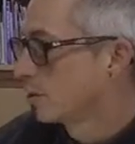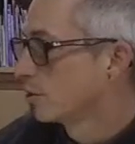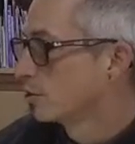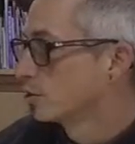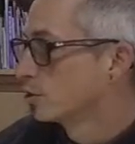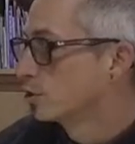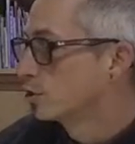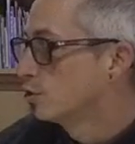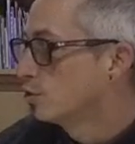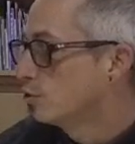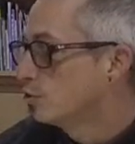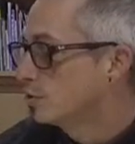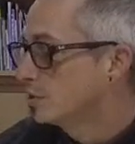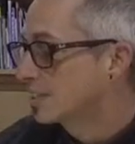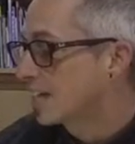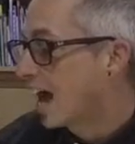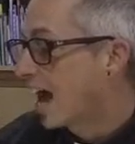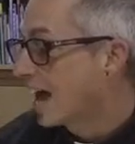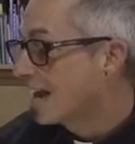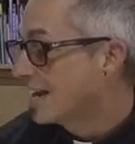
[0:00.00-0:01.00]
Her two
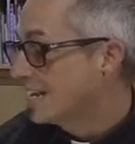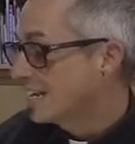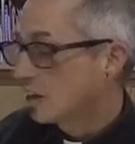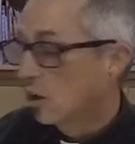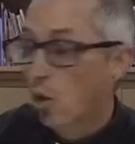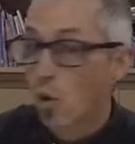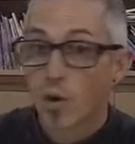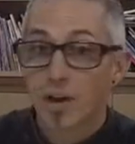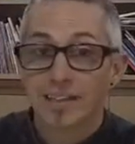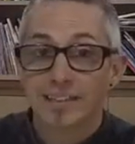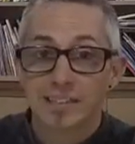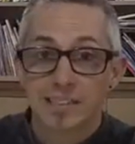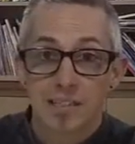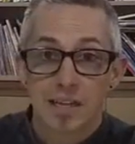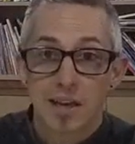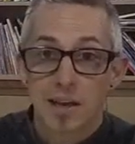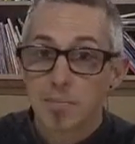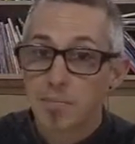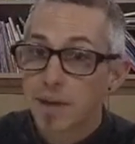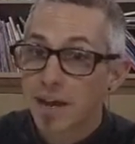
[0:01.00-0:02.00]
tiny coins
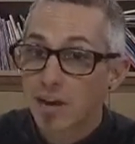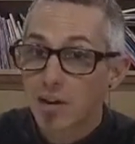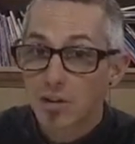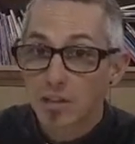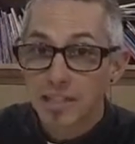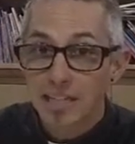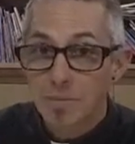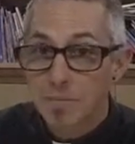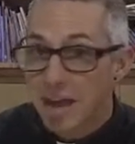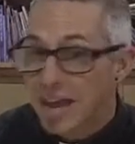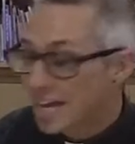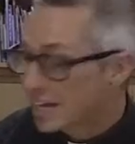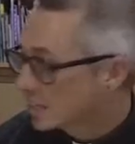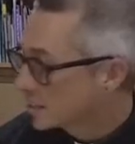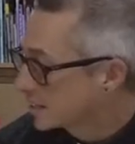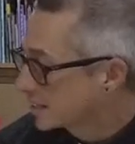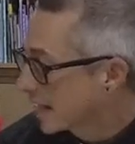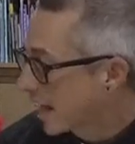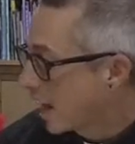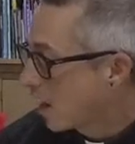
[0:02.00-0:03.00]
barely made a
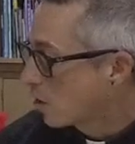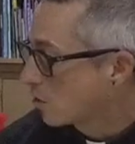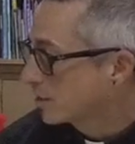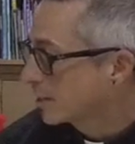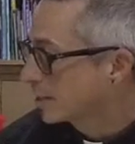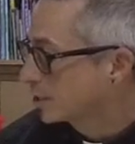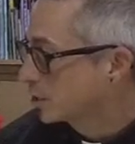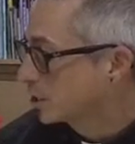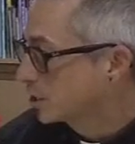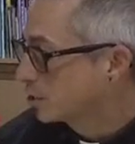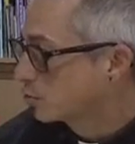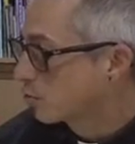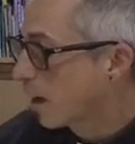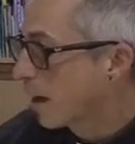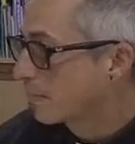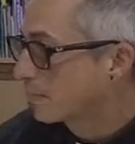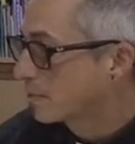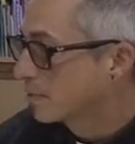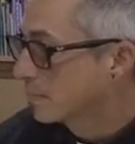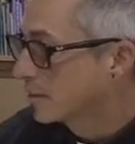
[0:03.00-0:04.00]
sound as she
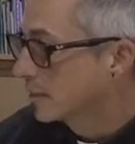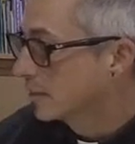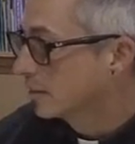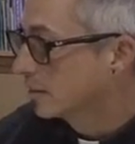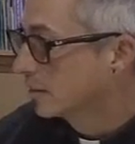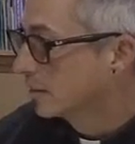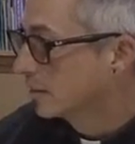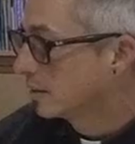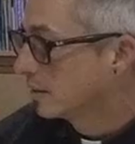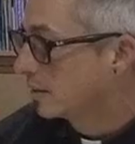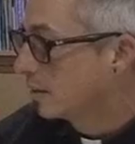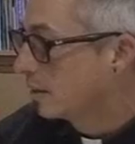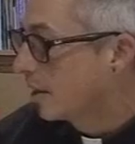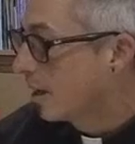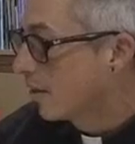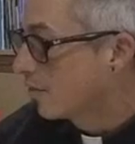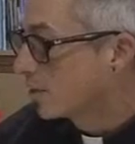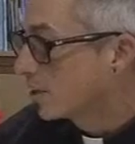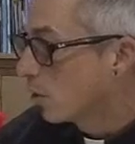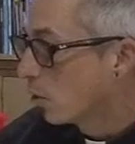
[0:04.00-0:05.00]
dropped them in.
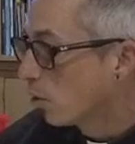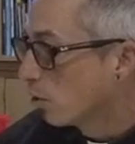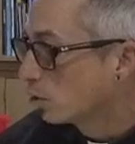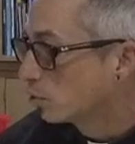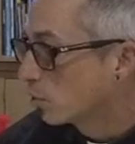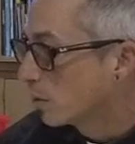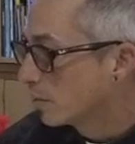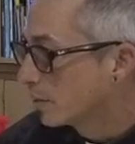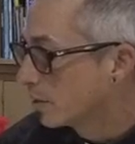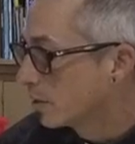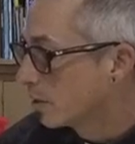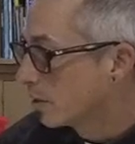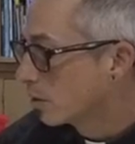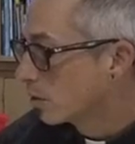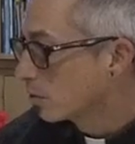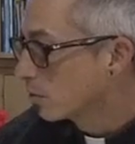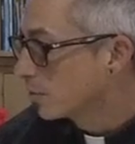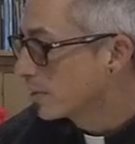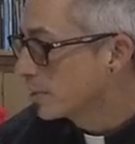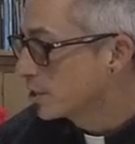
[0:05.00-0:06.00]
And the old woman
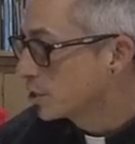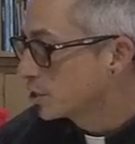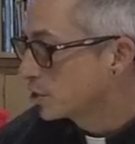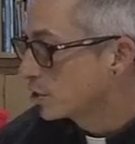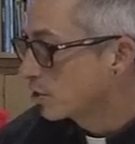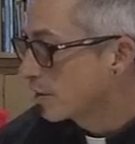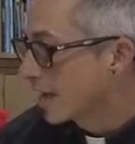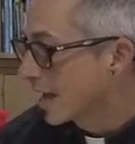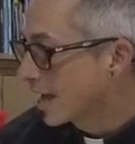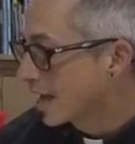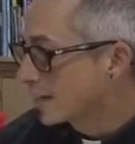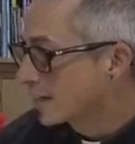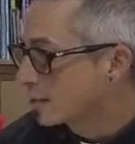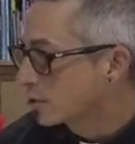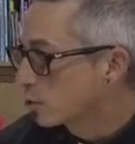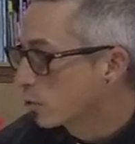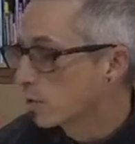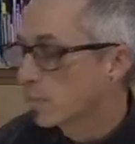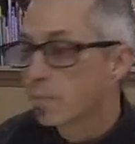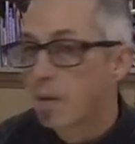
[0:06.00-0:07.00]
reached her hand
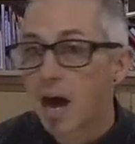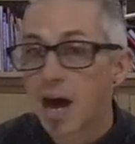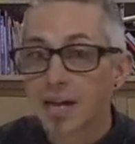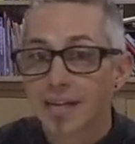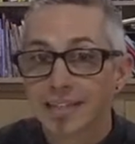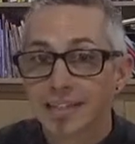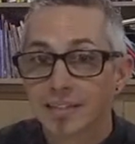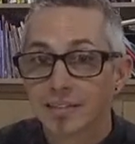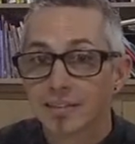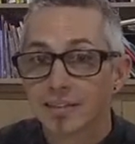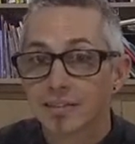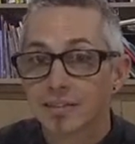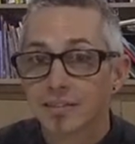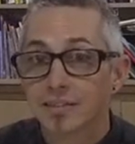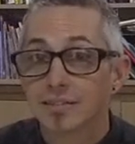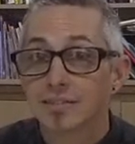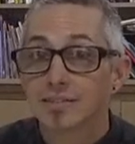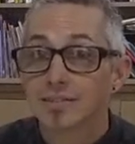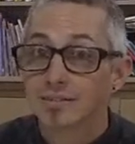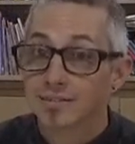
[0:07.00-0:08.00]
into her pocket.
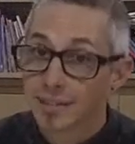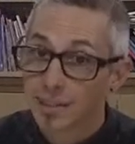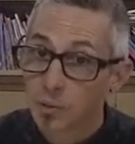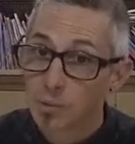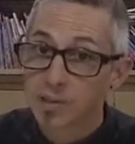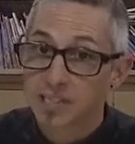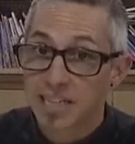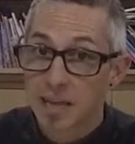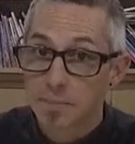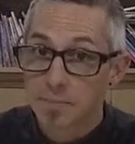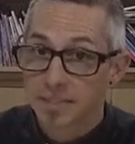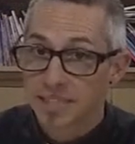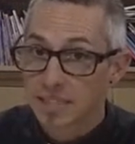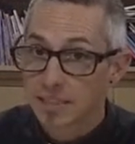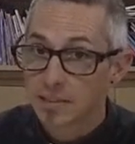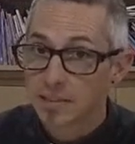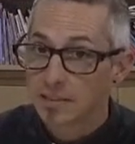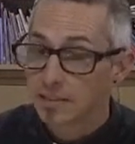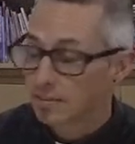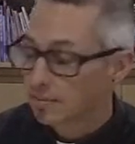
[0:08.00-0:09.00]
It was
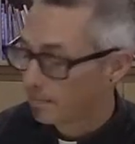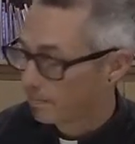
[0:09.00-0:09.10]
empty.